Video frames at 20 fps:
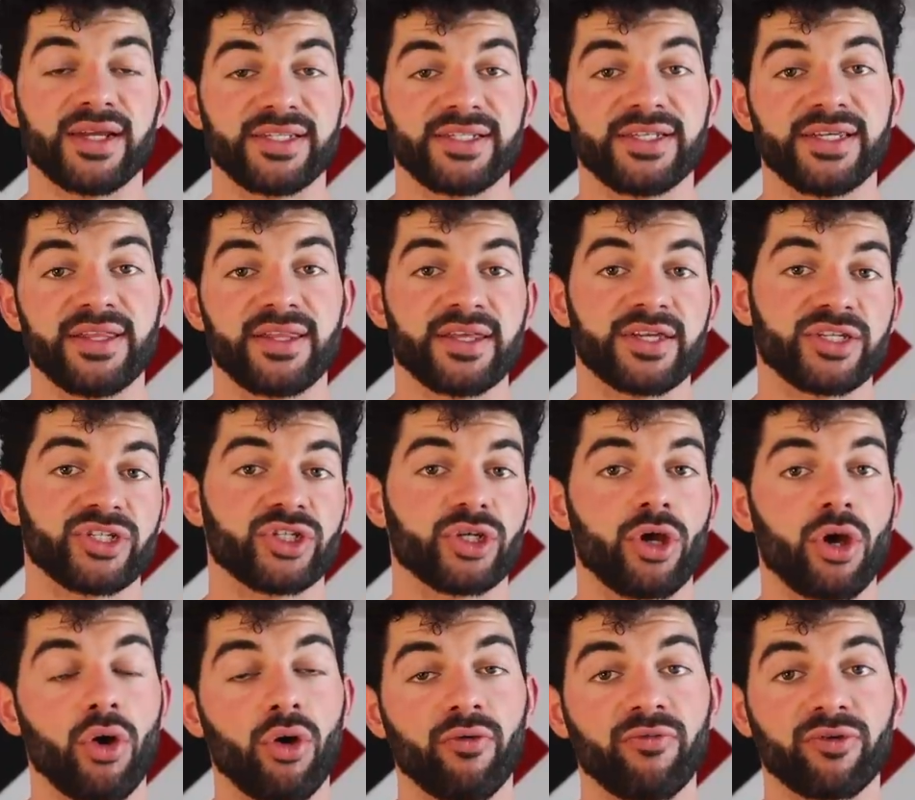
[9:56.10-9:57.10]
I see this
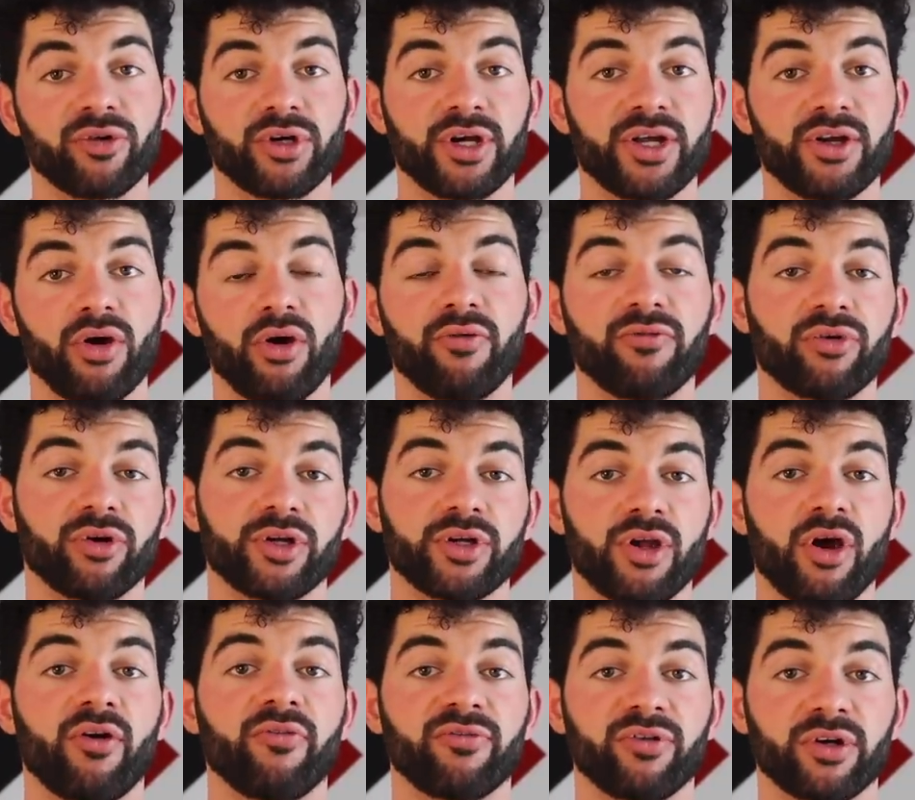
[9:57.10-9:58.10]
over and over
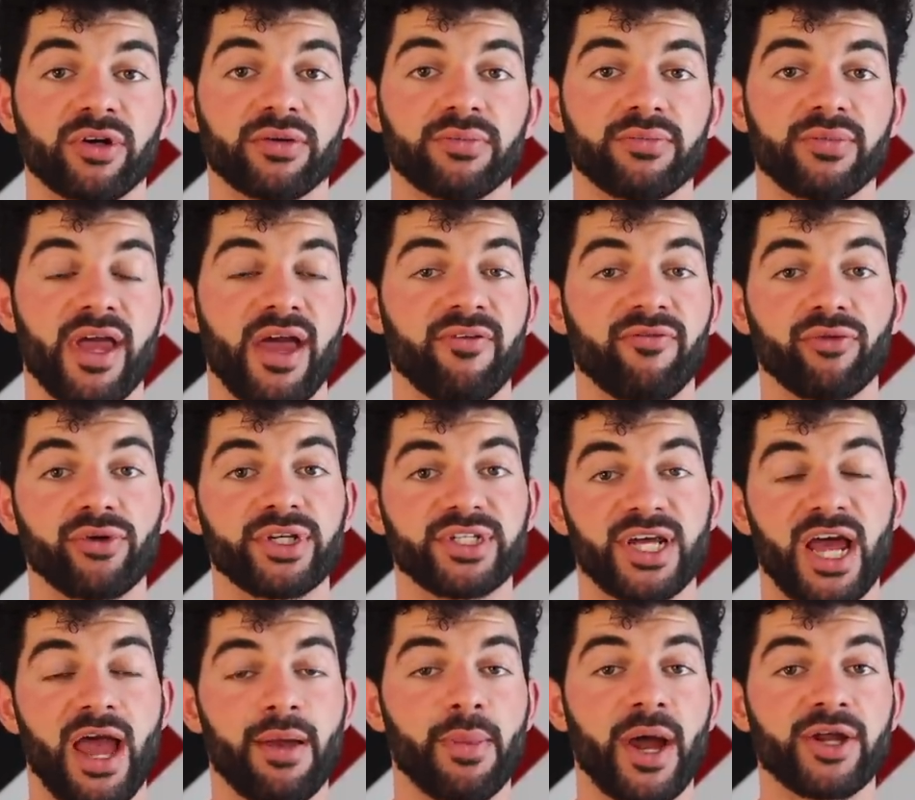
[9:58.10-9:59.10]
and over. Every
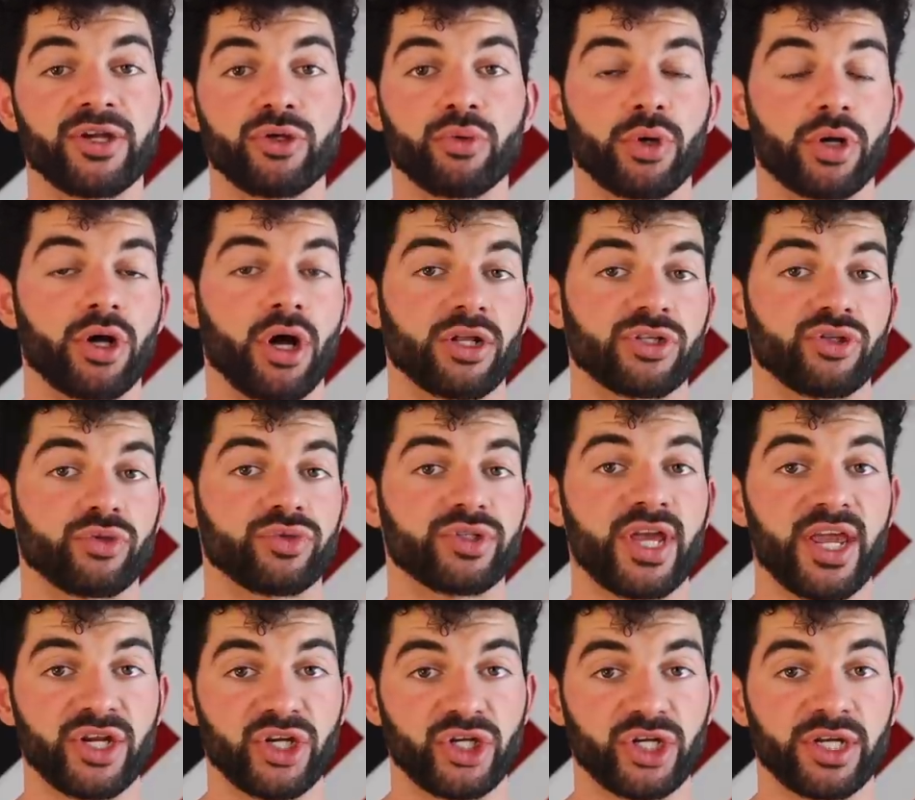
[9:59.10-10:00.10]
time I do a
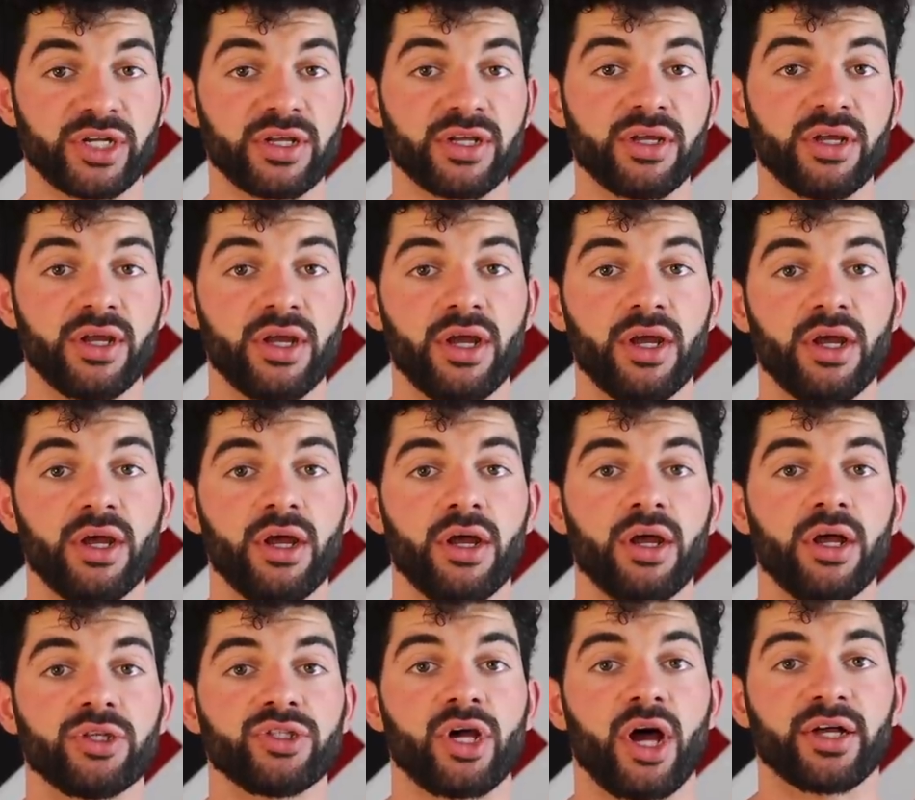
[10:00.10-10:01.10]
consultation,
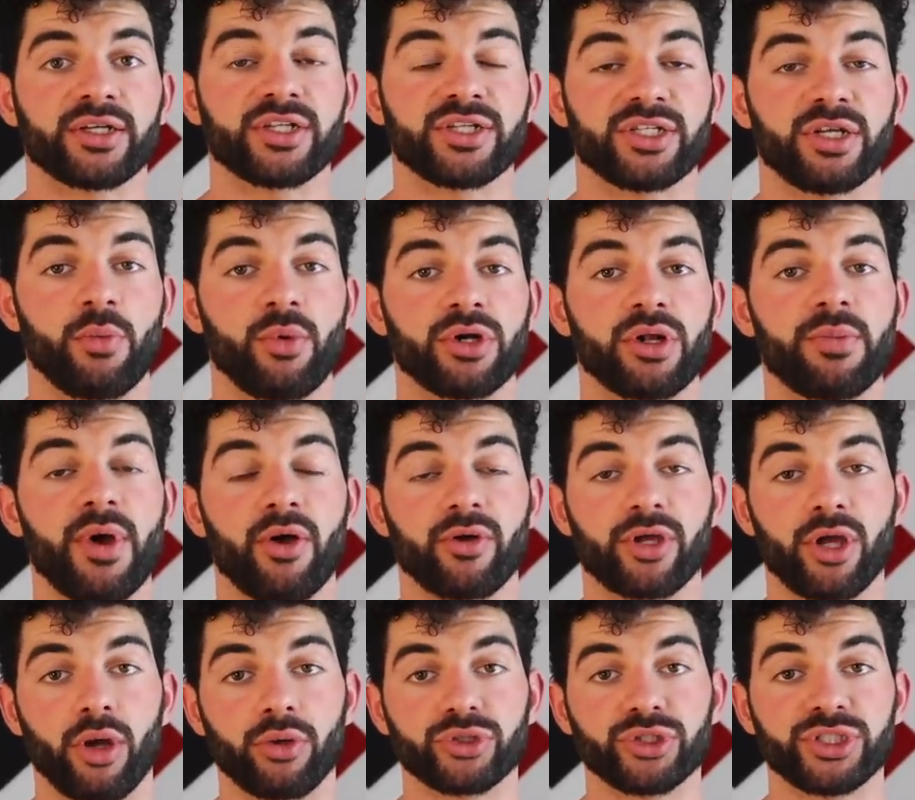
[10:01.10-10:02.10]
talk to someone about
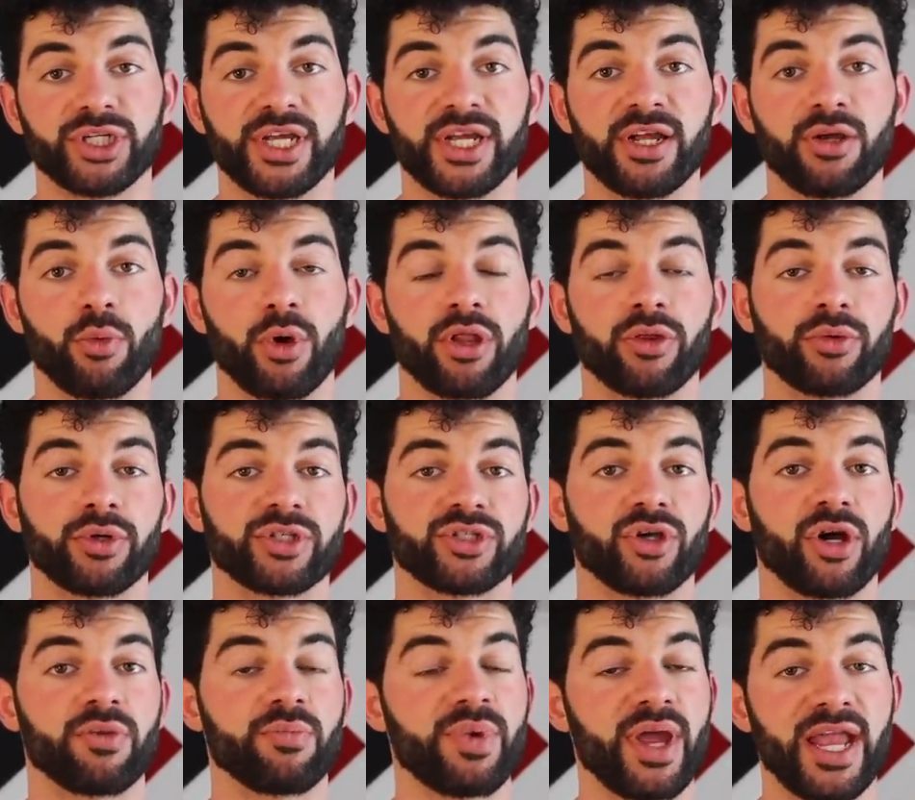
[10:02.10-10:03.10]
coaching, whether it's
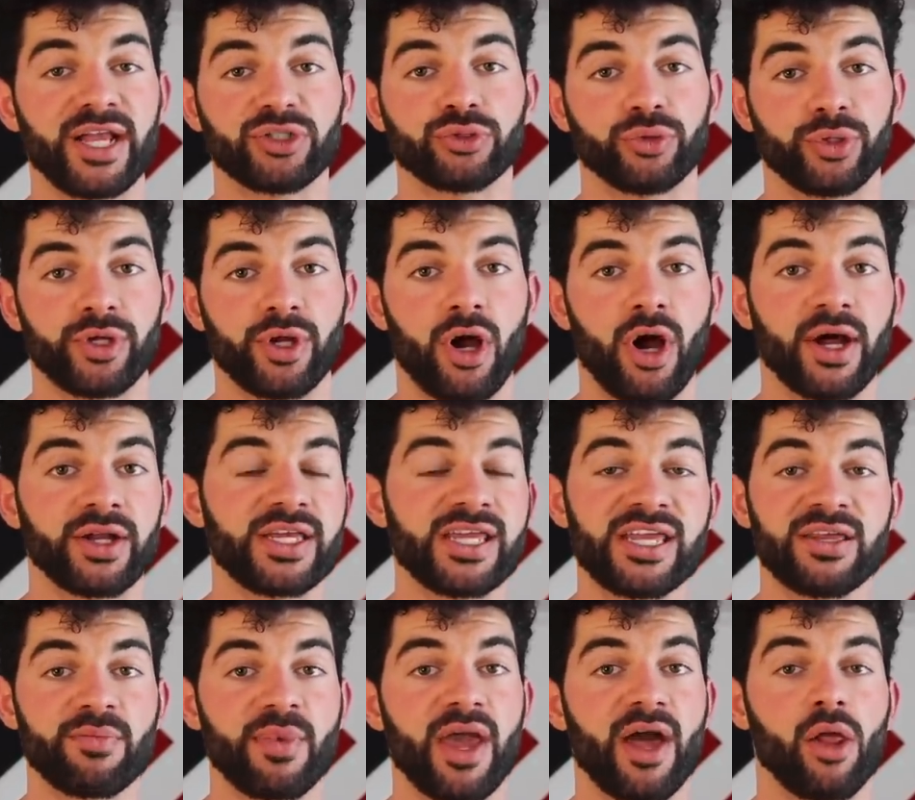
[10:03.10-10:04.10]
on Patreon,
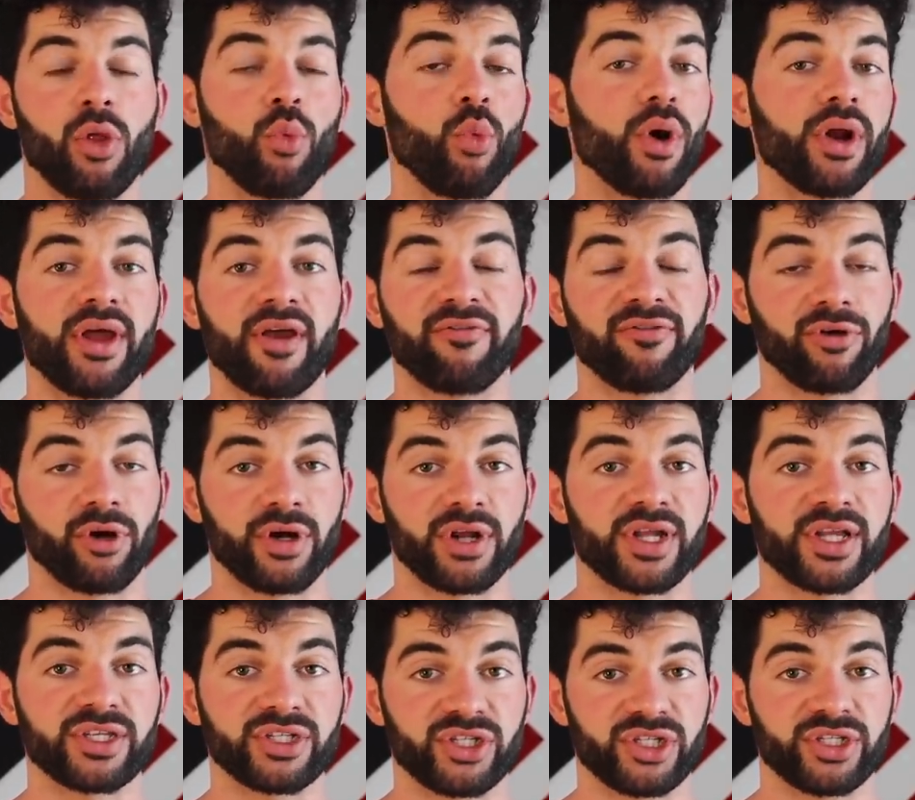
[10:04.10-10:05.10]
email, whatever it
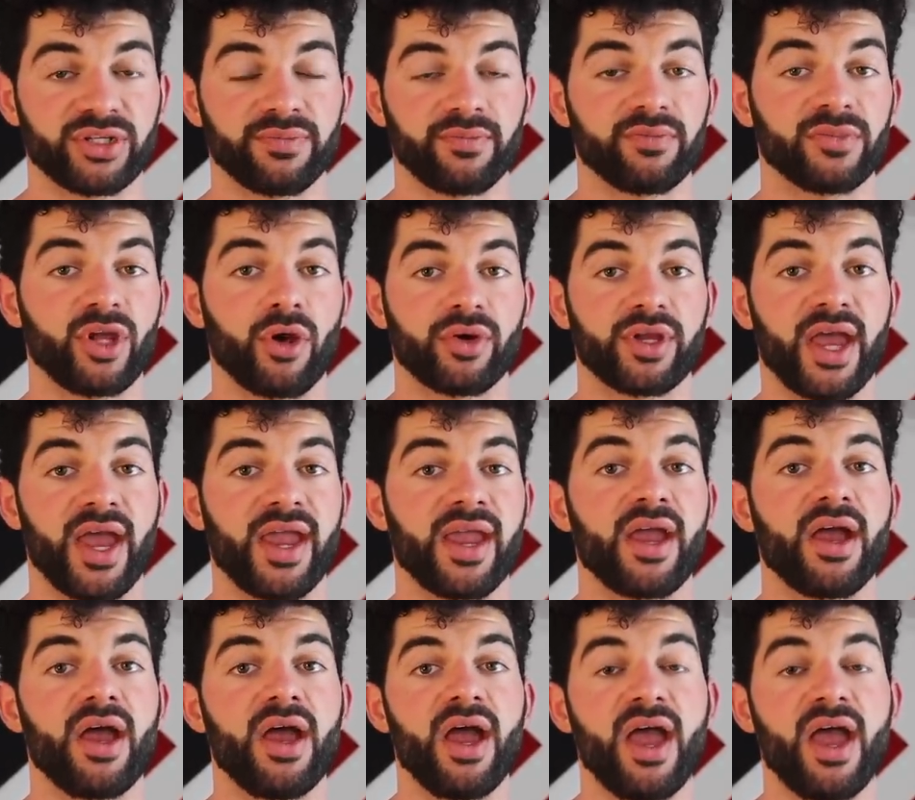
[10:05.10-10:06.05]
is, okay?